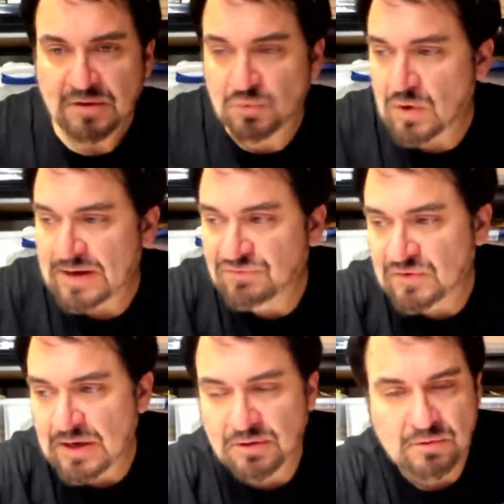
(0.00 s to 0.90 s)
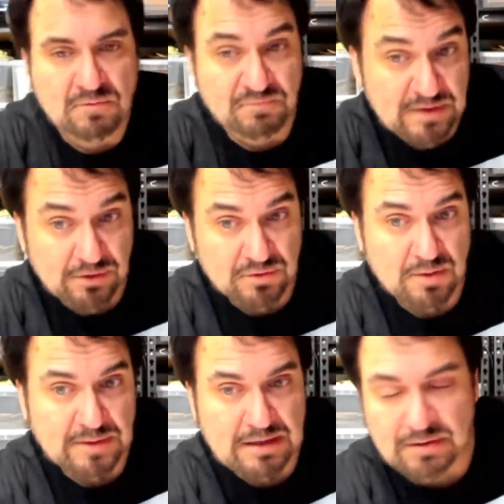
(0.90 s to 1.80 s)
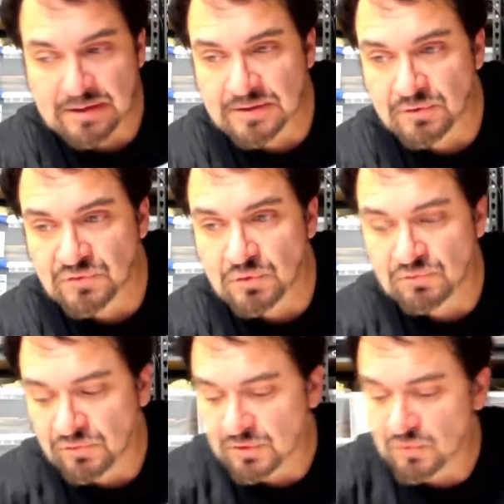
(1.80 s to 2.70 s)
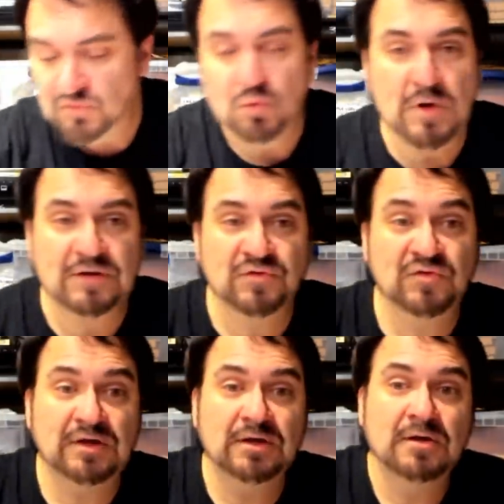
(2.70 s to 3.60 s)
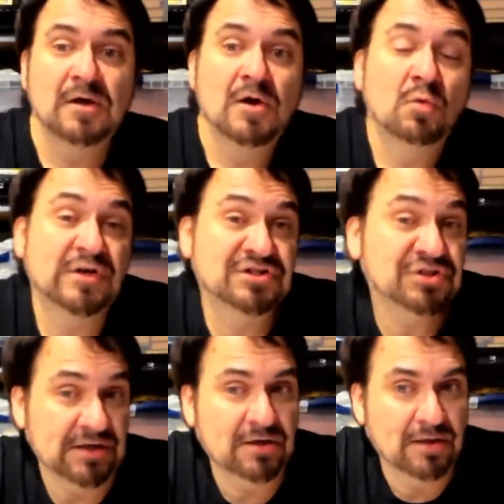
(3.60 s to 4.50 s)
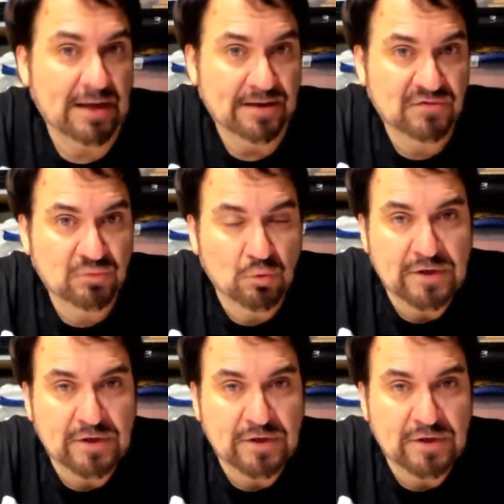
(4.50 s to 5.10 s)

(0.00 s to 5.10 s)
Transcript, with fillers: The wife's got her own video coming out on here, too, for those who want to see what she collects.